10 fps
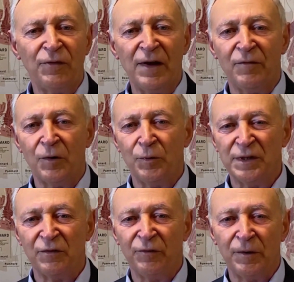flavor
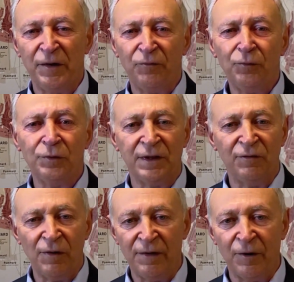with a very fruity
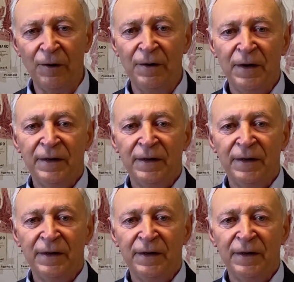flavor